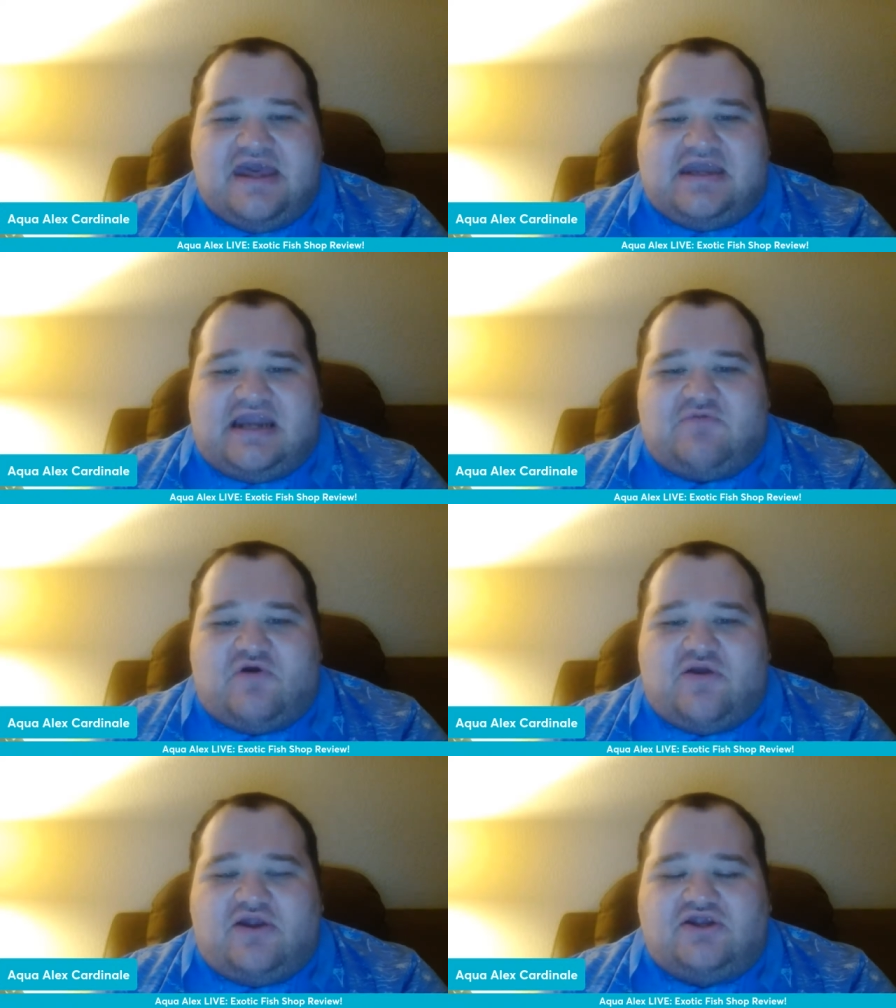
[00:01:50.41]
and I'm
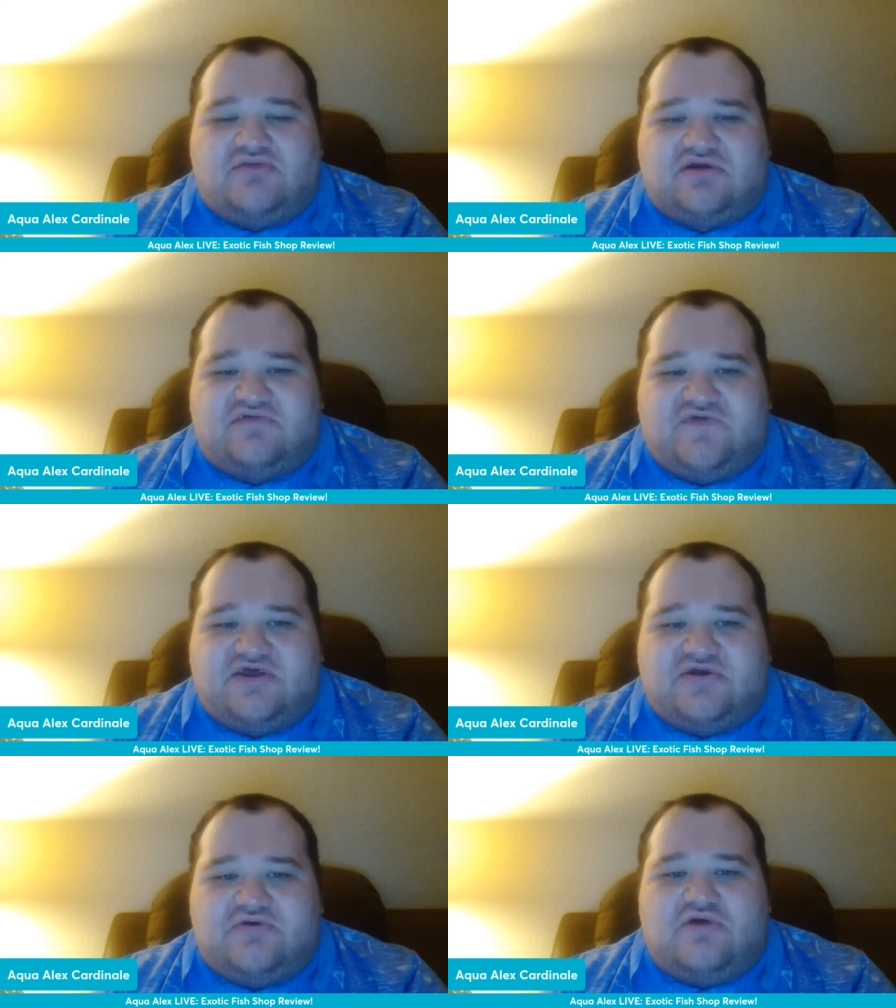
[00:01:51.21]
going to
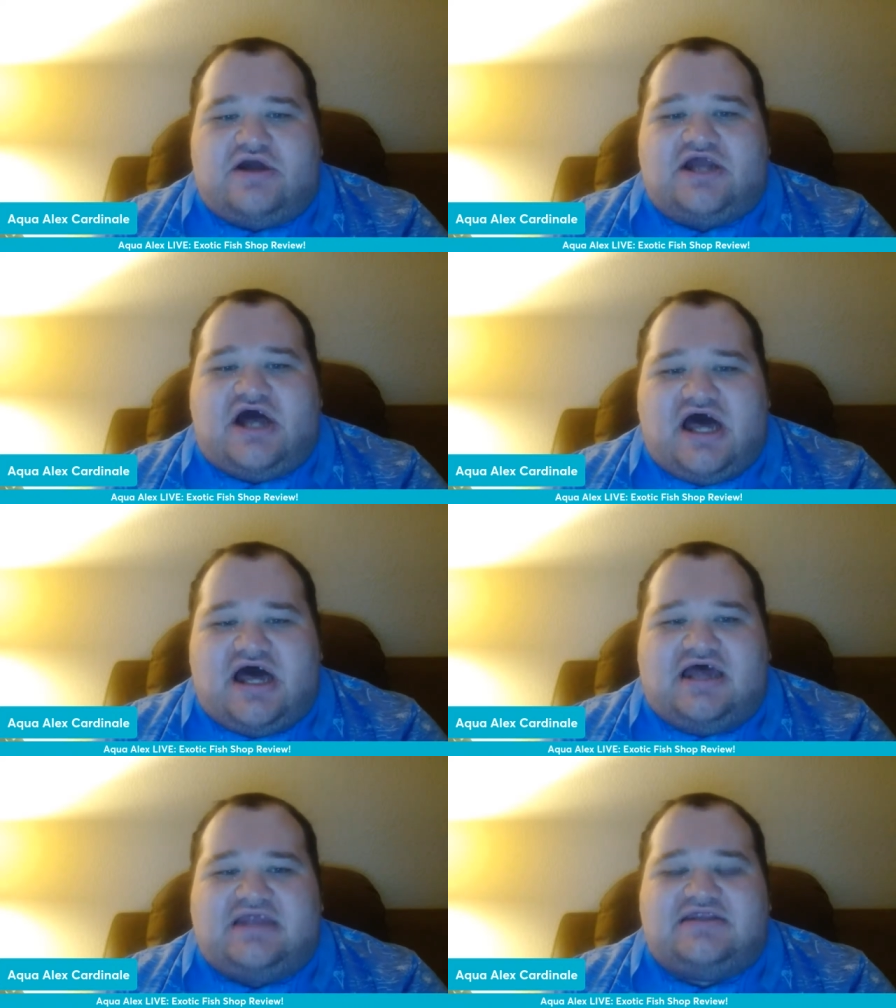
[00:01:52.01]
review an
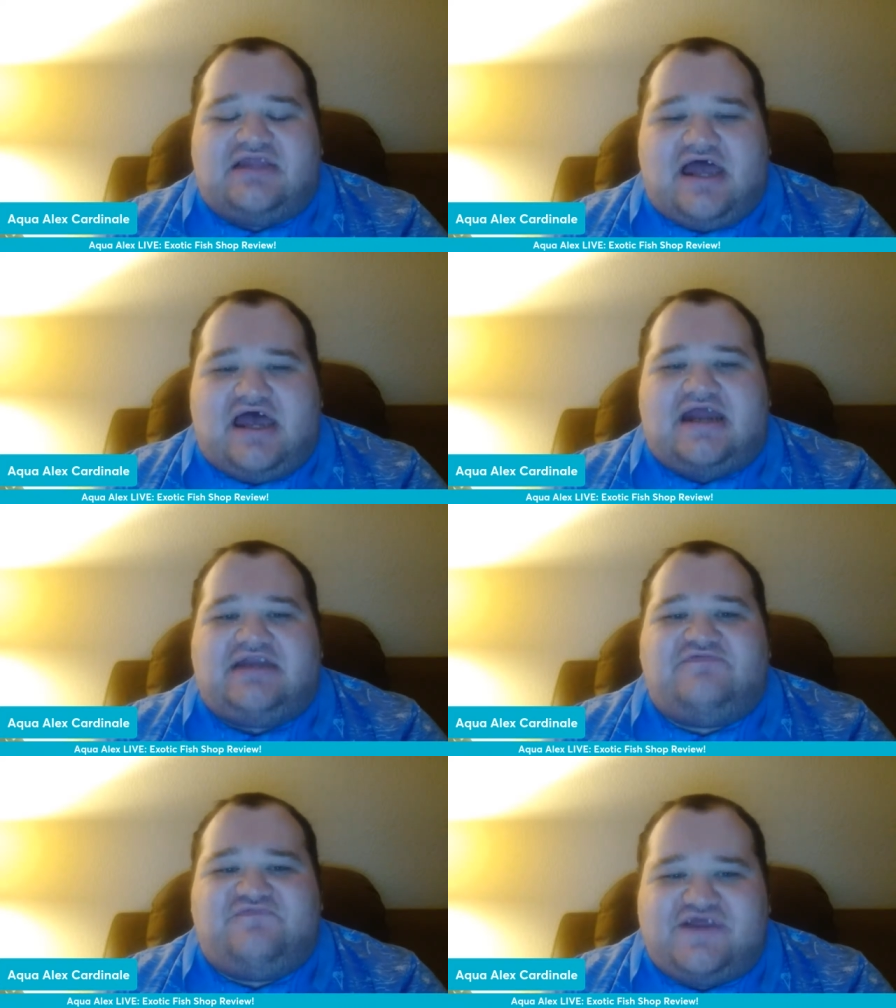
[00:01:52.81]

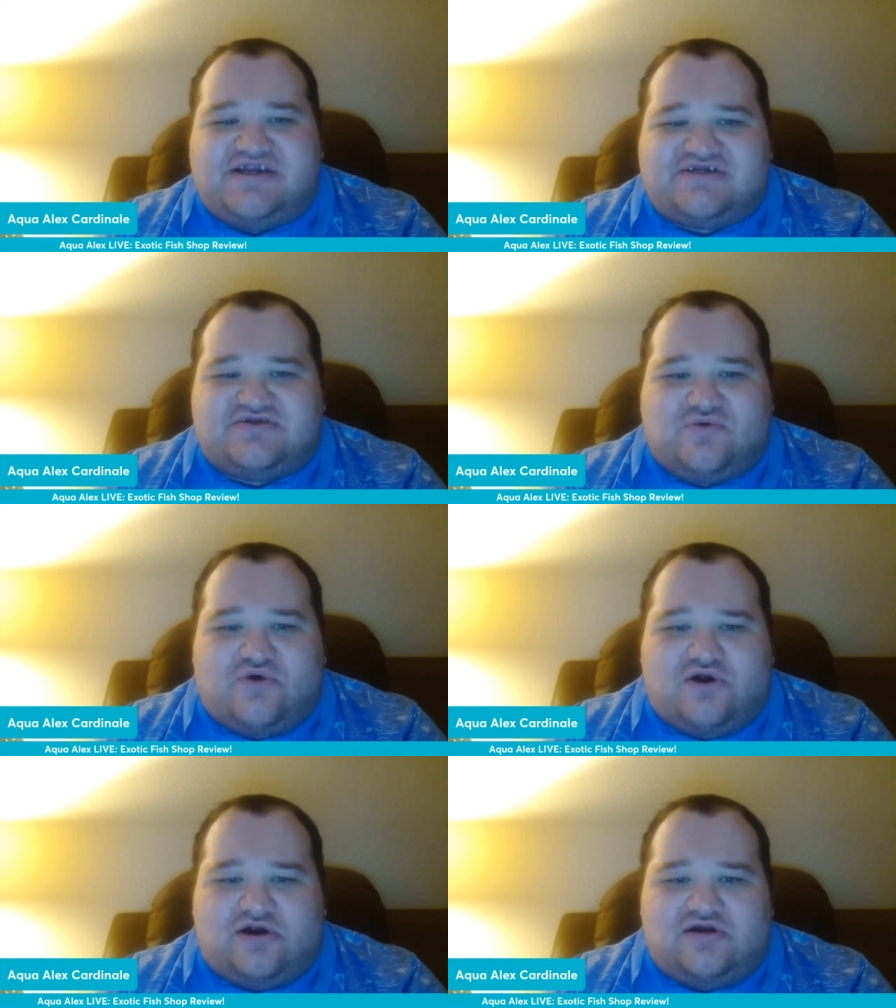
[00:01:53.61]
online fish
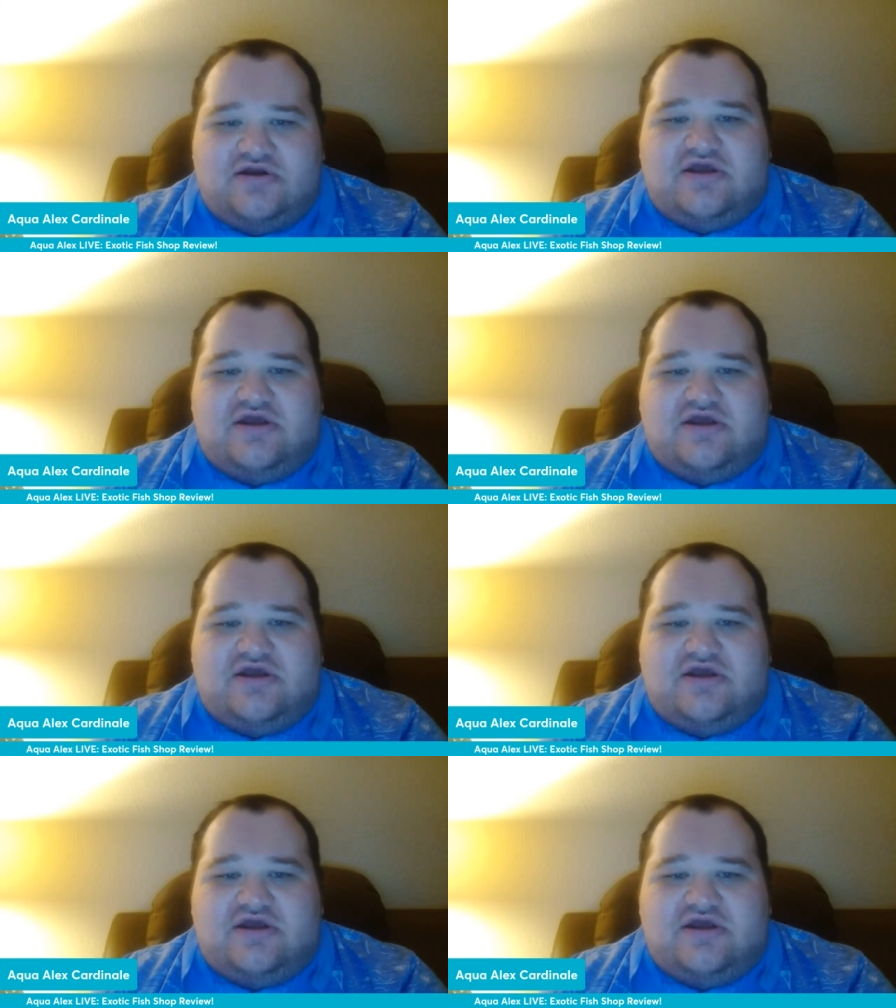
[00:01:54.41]
store